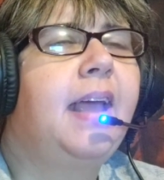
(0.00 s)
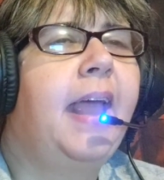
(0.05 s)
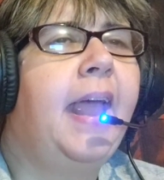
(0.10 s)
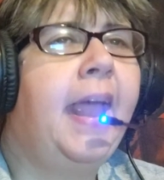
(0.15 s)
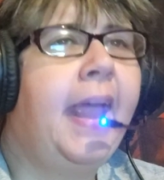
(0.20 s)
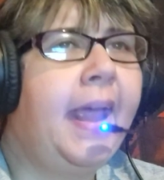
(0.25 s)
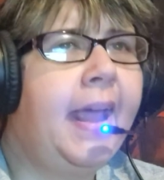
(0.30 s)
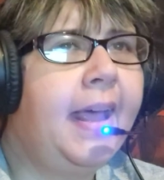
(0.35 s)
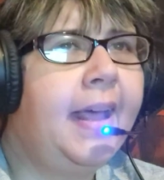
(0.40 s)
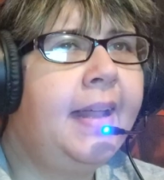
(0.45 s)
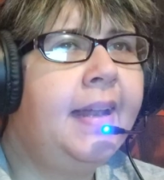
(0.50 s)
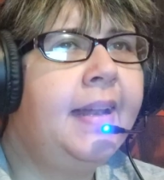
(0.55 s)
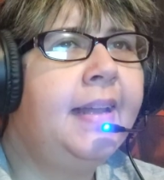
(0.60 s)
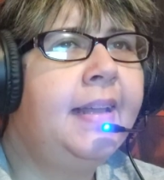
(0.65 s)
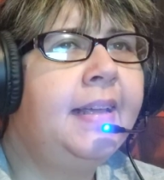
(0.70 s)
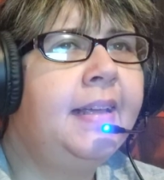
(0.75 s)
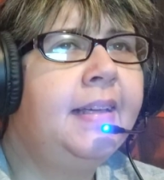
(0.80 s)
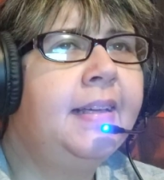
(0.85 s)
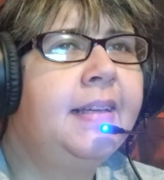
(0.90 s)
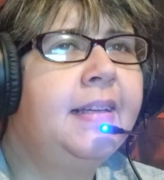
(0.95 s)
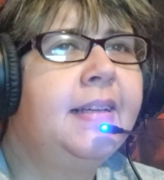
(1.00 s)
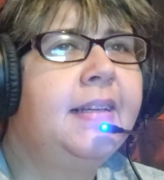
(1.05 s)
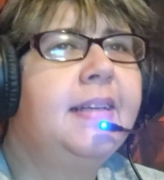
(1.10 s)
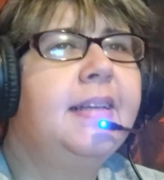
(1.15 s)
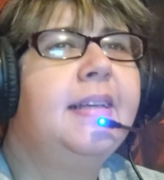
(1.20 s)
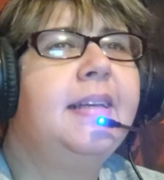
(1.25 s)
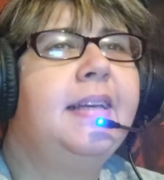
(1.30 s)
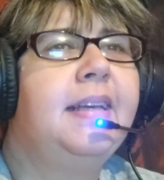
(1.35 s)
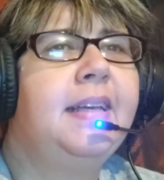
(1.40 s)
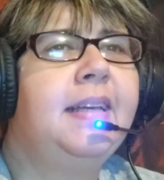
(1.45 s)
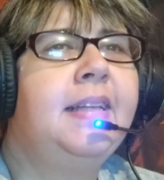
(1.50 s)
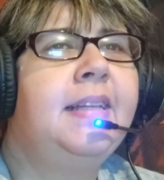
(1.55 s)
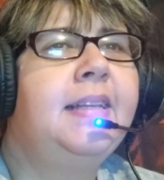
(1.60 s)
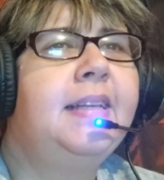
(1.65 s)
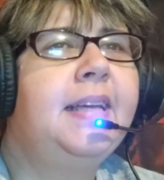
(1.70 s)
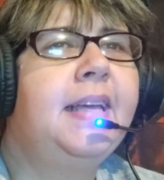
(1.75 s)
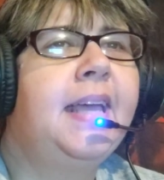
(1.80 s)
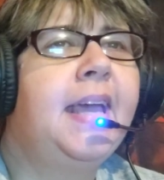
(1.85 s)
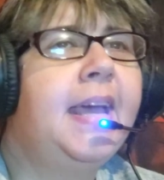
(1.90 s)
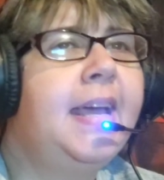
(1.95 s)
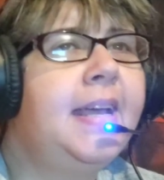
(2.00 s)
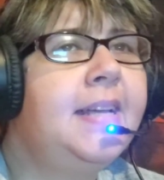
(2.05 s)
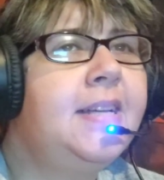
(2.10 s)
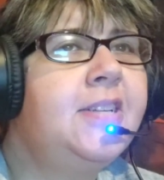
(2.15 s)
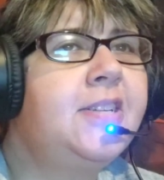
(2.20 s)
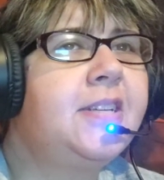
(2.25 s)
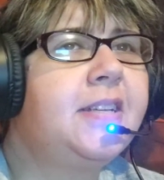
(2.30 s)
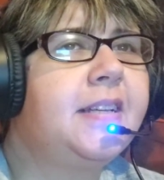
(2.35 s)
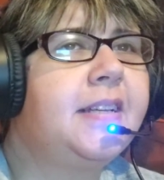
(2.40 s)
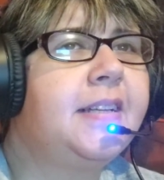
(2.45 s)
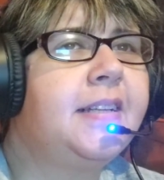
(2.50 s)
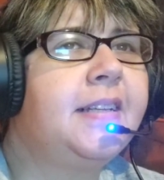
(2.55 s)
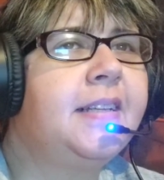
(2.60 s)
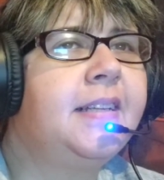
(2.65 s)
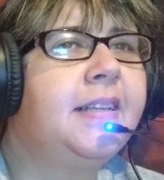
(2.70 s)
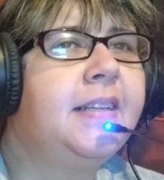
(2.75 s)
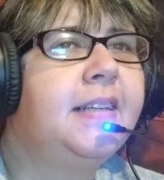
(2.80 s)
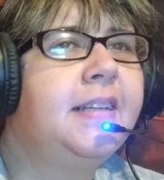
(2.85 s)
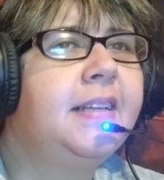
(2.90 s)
an indication